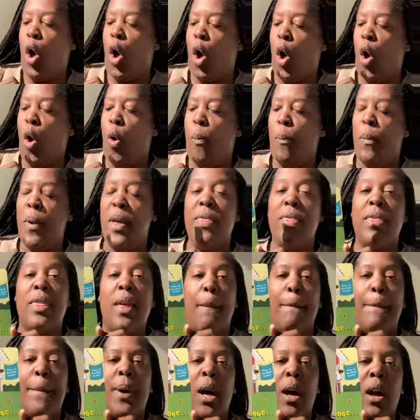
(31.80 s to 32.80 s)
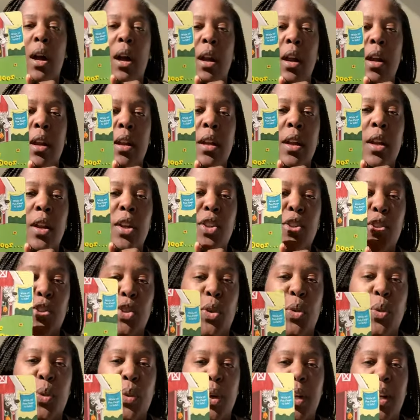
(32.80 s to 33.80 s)
open the barn
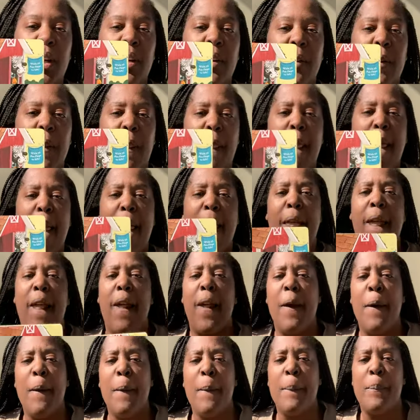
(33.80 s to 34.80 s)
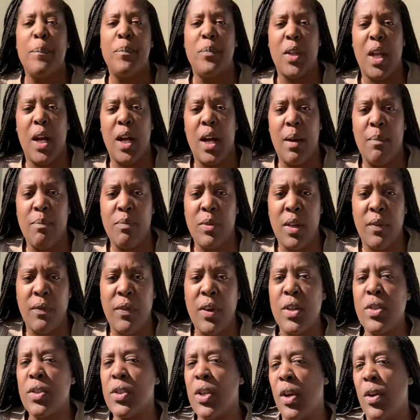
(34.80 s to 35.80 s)
door. Um, the
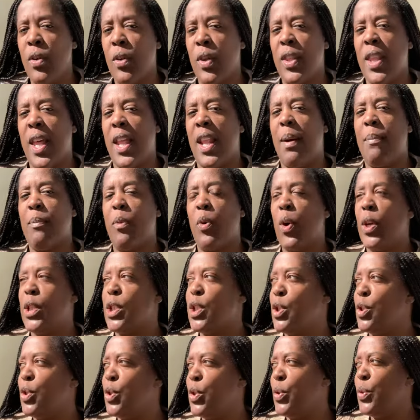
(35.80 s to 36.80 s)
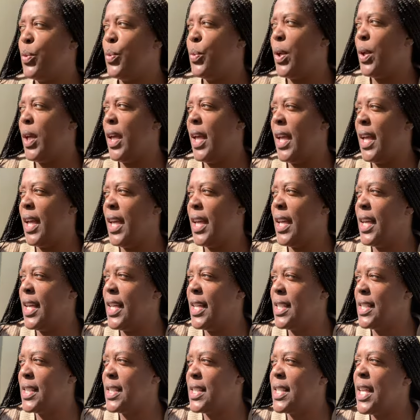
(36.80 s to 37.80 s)
first song that I'm going to do
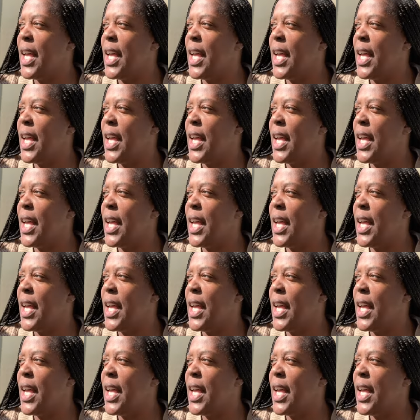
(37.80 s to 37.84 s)
is